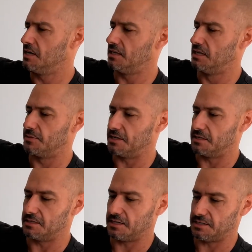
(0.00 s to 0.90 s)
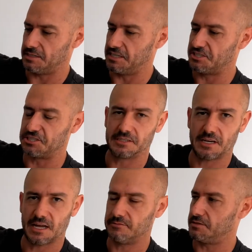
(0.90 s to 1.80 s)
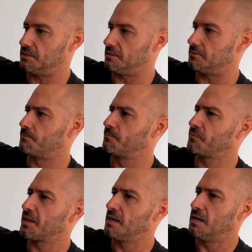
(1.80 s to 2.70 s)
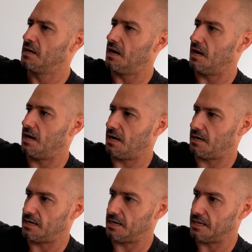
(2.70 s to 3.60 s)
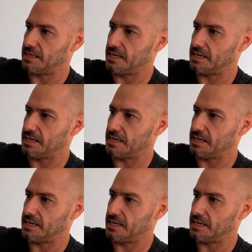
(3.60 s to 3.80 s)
limited edition kind of a deal. On